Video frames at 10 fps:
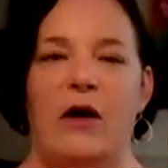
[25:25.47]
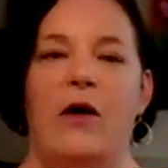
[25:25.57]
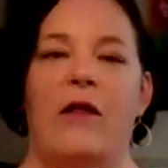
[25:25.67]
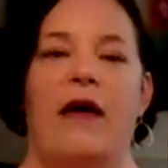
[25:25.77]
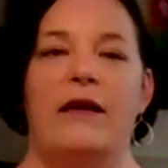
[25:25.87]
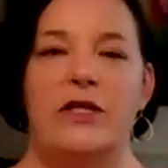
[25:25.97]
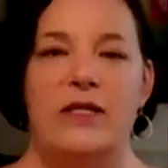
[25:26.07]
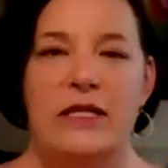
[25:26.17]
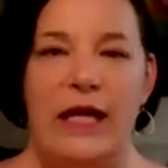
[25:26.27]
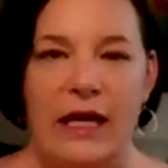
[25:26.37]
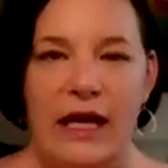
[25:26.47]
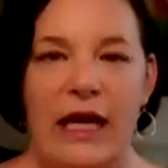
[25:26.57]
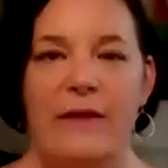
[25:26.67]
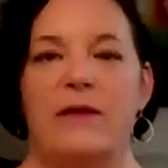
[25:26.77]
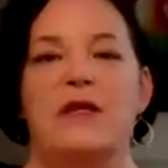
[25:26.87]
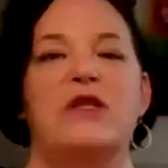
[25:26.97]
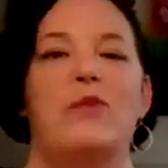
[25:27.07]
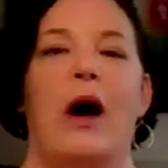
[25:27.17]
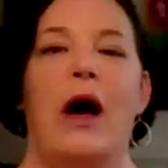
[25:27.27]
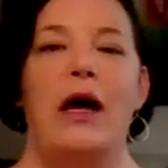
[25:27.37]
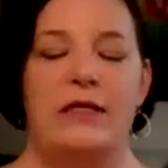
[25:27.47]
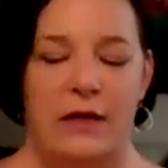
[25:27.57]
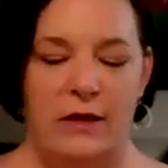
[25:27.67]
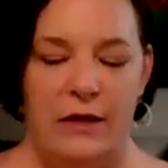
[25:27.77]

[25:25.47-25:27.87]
oh, that just like hit the spot.